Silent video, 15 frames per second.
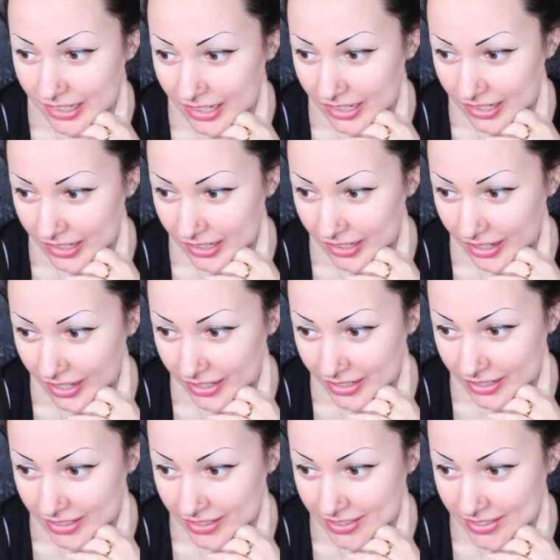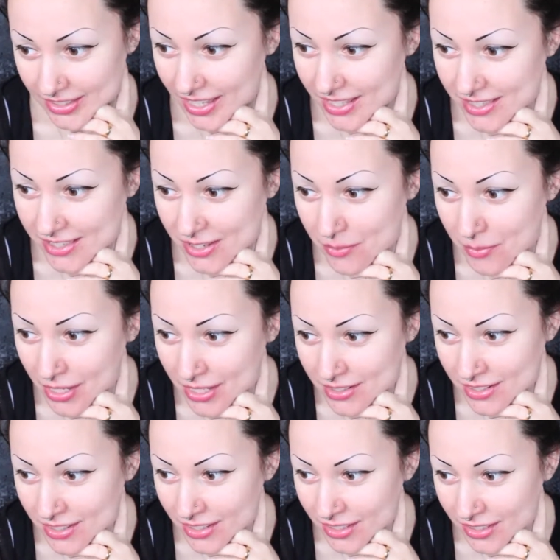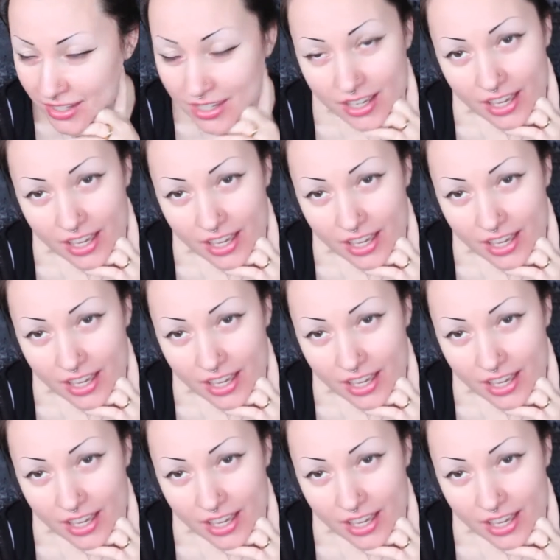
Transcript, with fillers: and it is estimating